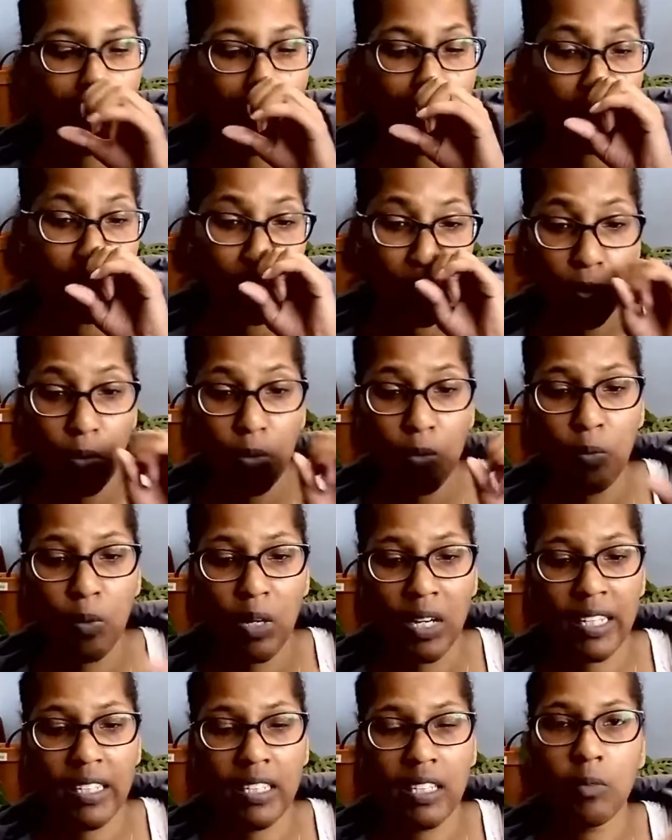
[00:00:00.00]
So what
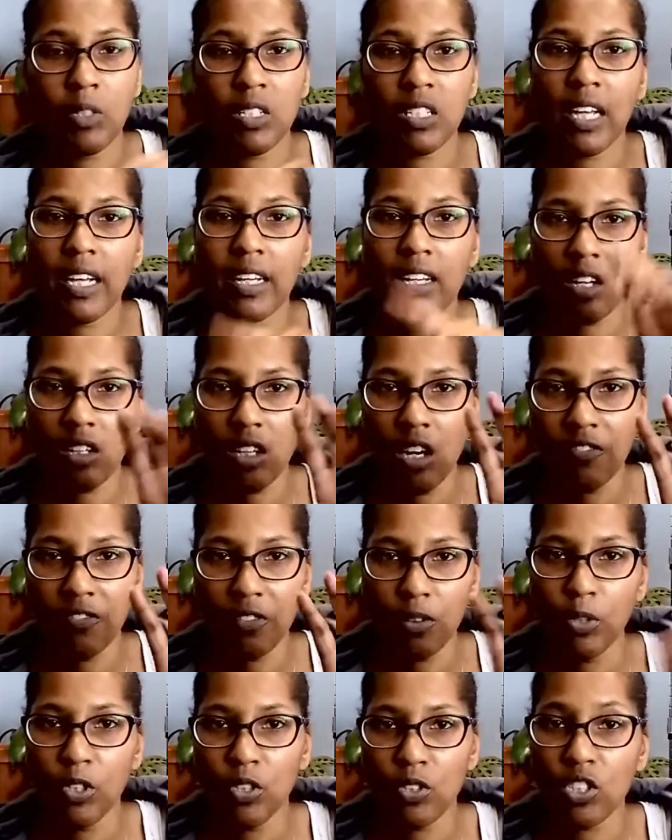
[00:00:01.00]
I did was I cut off
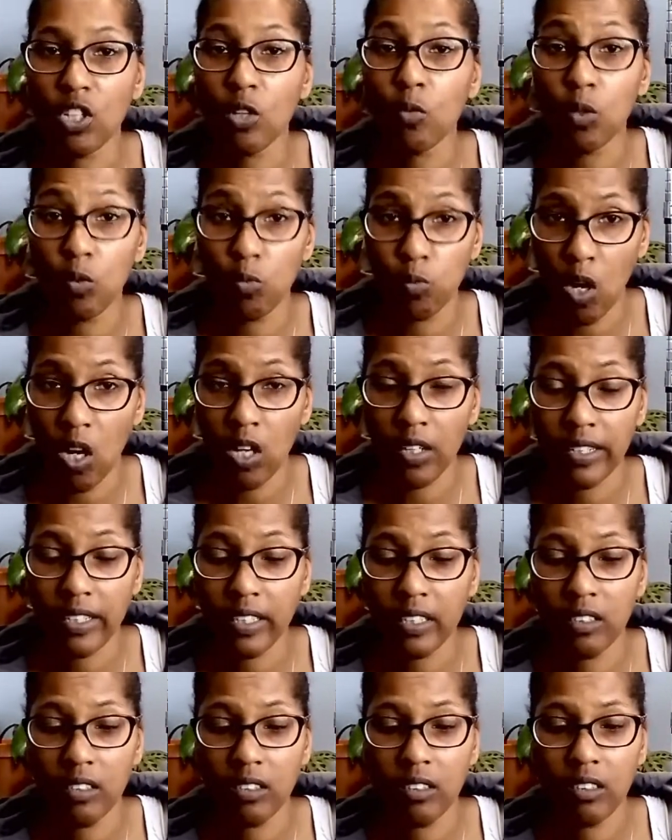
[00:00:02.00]
the roots that were
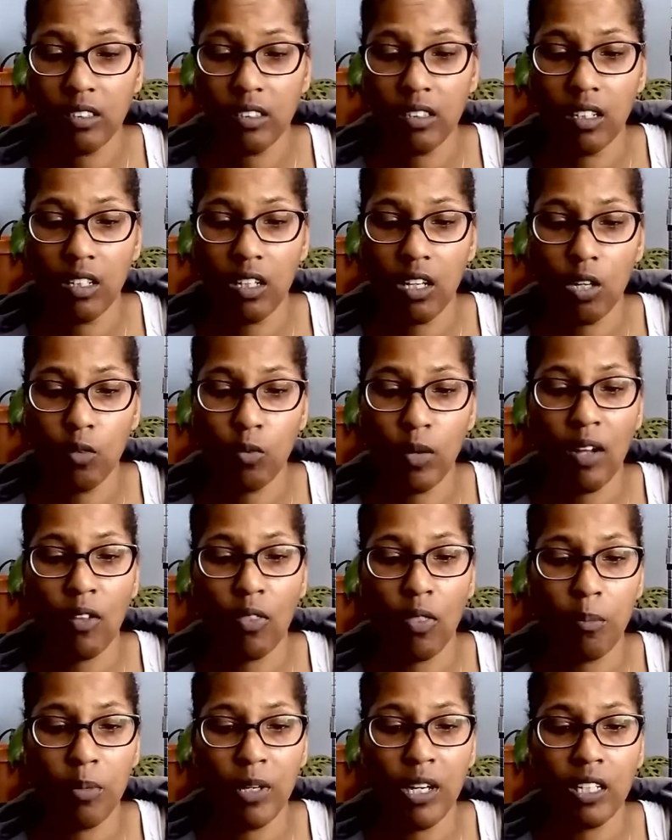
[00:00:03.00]
rotted around
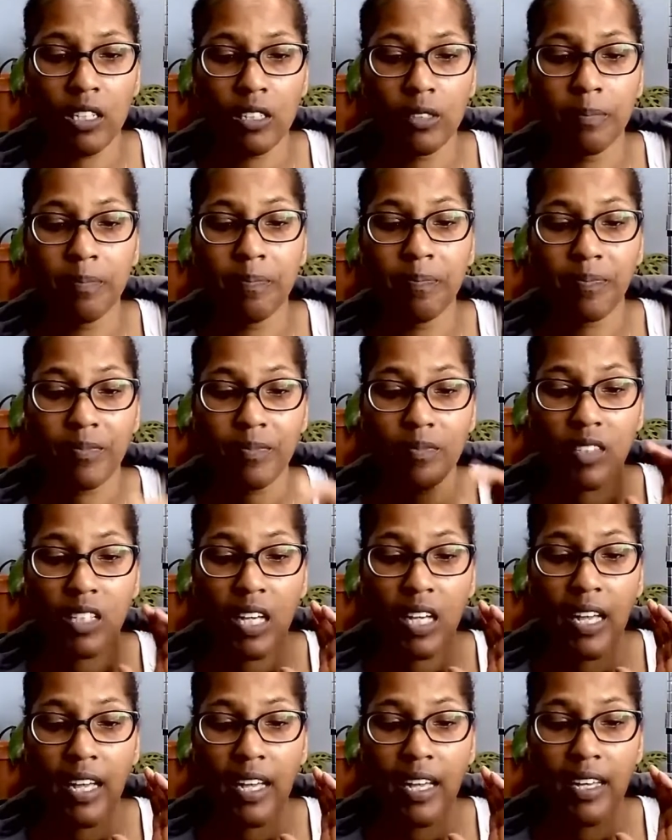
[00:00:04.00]
the bottom
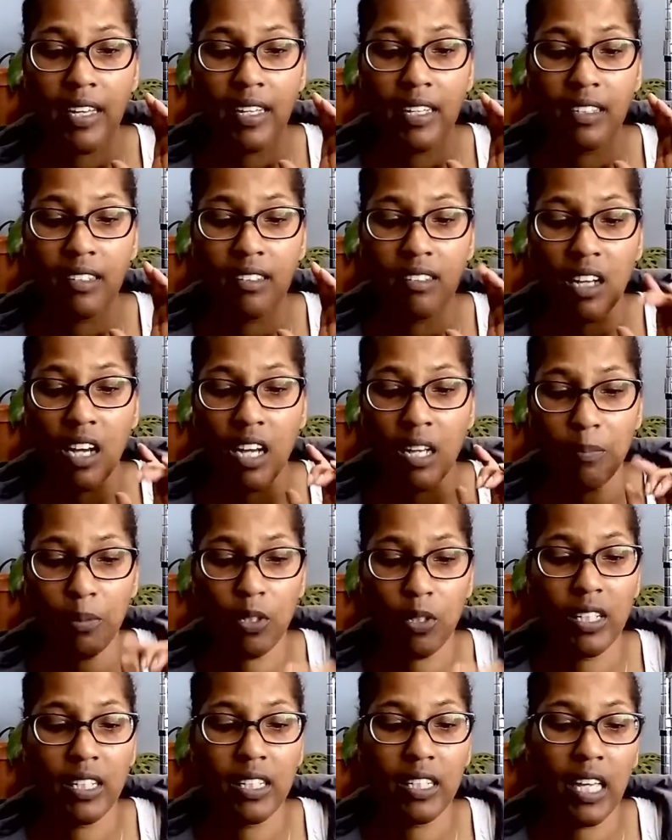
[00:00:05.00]
and I
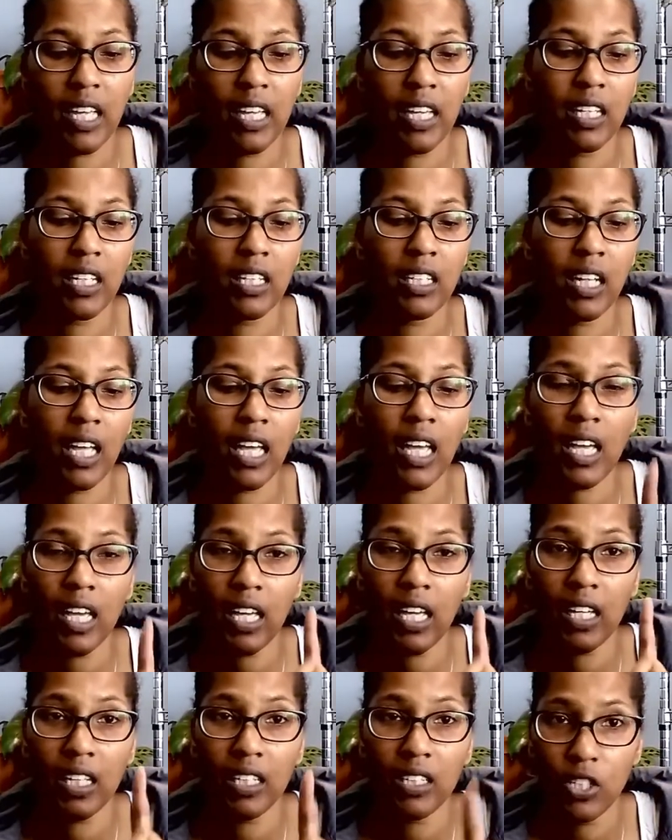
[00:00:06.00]
put it in
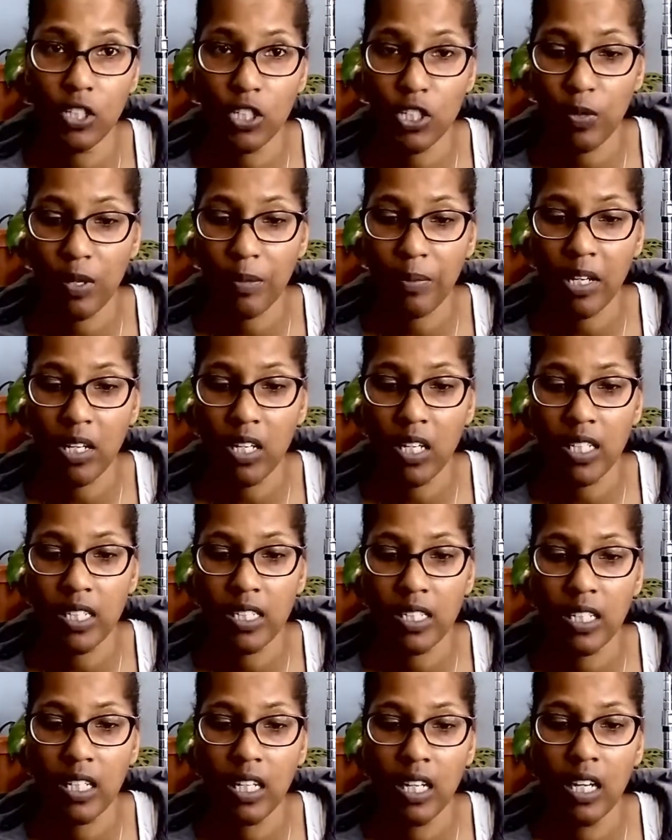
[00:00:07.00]
a nursery pot.
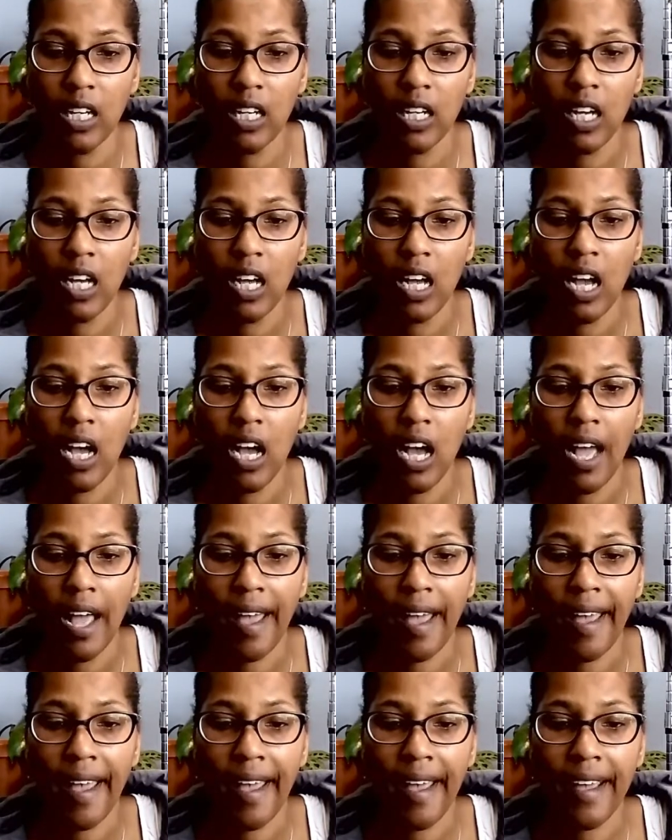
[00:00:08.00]

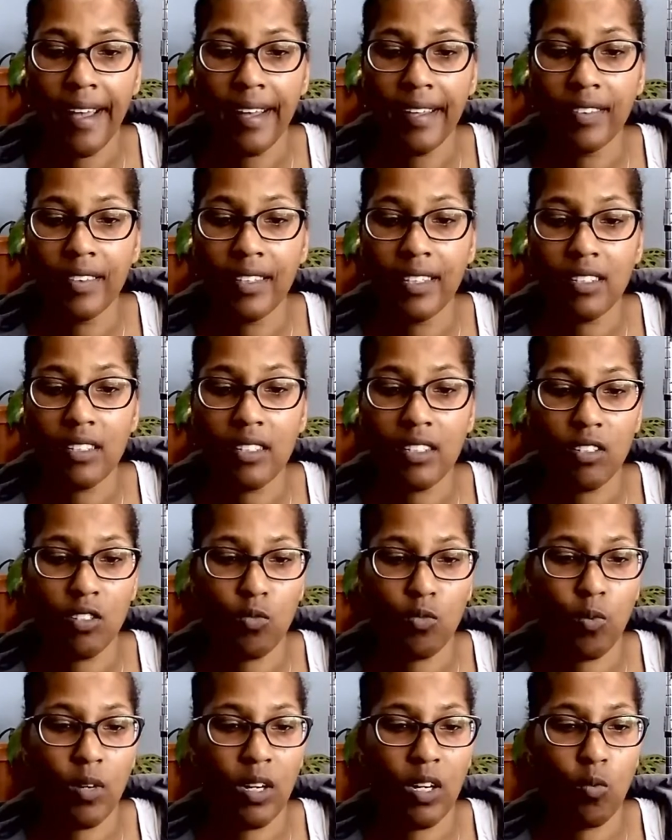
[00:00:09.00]
And this is
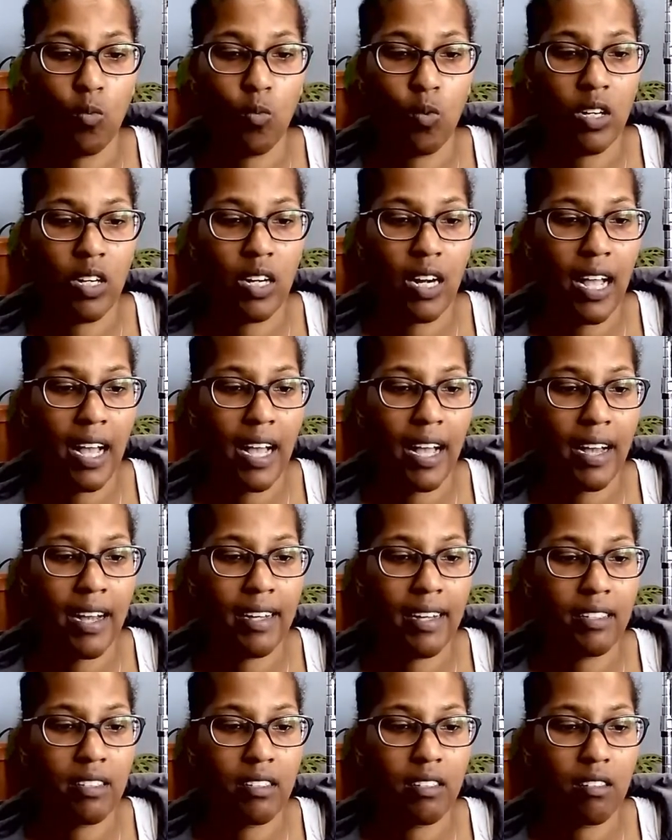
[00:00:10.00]
where we're
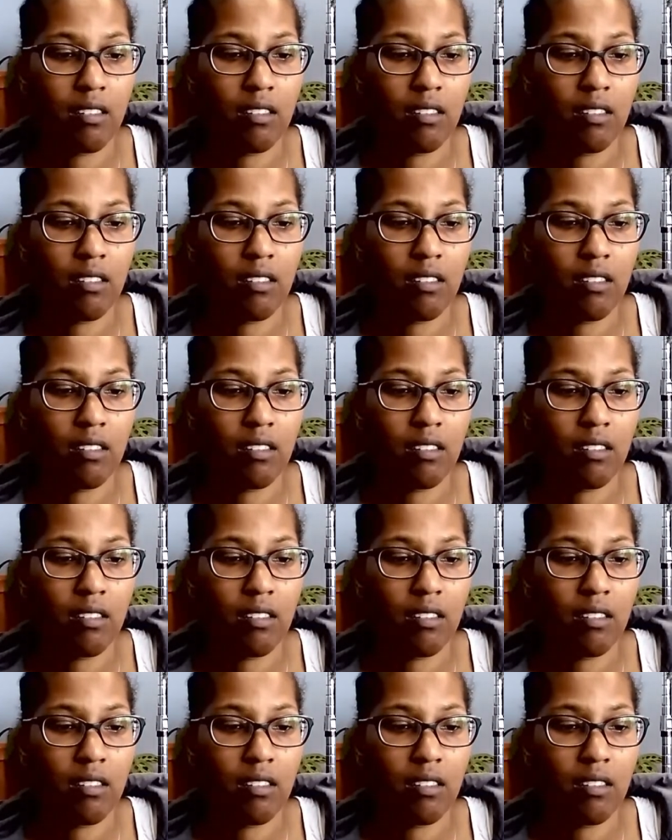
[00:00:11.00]
at.